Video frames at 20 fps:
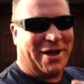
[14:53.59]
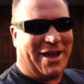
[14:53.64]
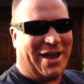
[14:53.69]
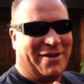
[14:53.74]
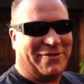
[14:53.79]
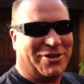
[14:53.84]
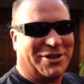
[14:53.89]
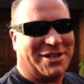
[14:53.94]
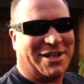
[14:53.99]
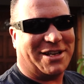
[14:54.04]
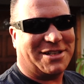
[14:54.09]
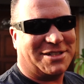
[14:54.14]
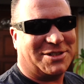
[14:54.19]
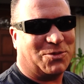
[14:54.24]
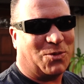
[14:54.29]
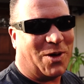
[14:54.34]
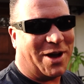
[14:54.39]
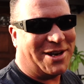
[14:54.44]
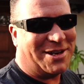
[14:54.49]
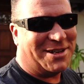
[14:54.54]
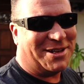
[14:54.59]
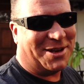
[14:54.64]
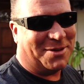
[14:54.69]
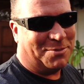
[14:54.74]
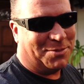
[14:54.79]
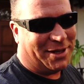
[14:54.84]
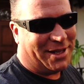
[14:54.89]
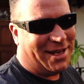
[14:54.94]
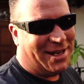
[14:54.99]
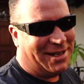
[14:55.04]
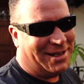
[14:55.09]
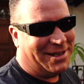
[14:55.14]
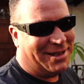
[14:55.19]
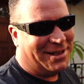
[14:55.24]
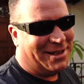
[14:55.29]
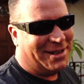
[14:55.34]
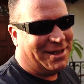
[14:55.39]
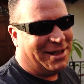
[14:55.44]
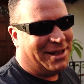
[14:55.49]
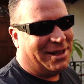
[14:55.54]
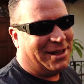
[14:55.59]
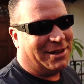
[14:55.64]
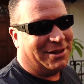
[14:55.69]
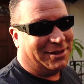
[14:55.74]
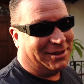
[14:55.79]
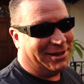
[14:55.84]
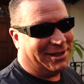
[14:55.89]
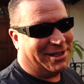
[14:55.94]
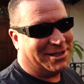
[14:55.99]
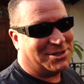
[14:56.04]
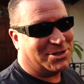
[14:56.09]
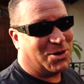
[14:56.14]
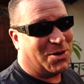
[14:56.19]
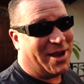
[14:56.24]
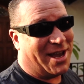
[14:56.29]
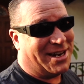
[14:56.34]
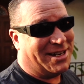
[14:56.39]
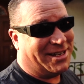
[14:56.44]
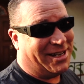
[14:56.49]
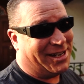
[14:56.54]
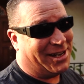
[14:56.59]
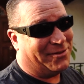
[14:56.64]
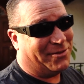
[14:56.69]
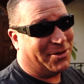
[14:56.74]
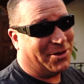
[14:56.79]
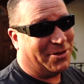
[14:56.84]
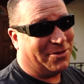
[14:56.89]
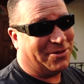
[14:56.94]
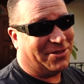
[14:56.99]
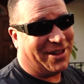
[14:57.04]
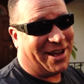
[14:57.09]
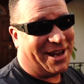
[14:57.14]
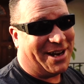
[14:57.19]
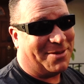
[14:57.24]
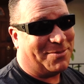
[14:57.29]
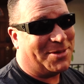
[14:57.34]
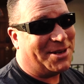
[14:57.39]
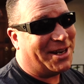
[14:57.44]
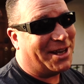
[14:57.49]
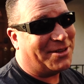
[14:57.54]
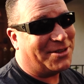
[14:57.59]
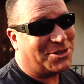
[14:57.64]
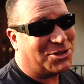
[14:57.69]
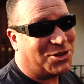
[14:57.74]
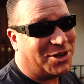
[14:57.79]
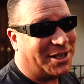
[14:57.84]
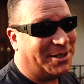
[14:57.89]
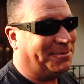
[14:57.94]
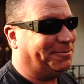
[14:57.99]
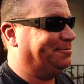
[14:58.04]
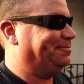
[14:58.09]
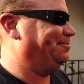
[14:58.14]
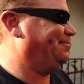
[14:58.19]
Hover test 1 complete. Well, let's go ahead and take it for a flight up and down the street.